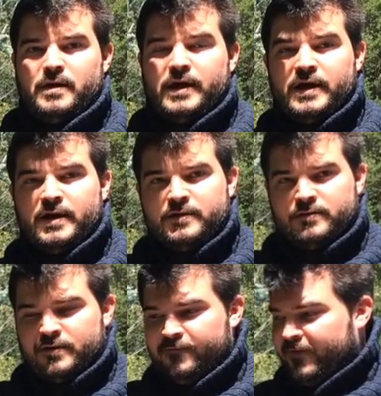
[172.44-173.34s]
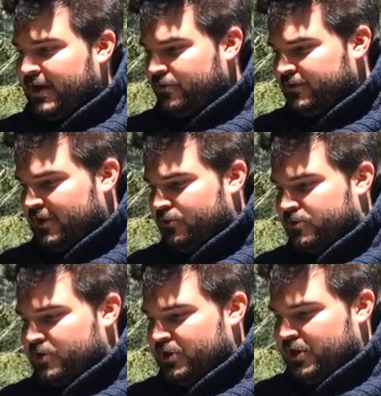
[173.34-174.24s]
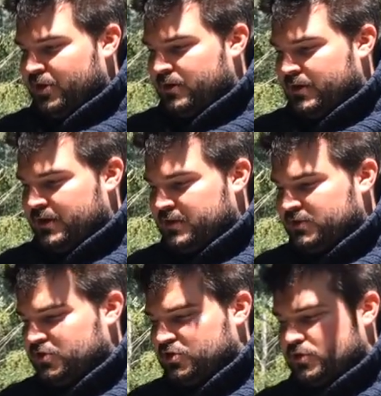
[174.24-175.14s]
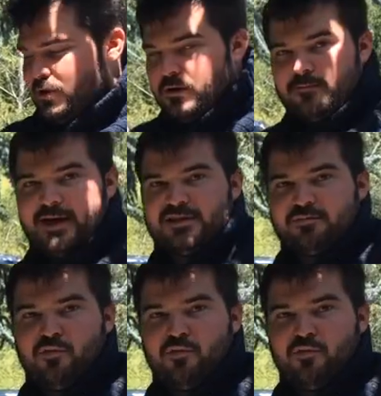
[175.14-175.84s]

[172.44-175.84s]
And the final thing you're going to need is just a raised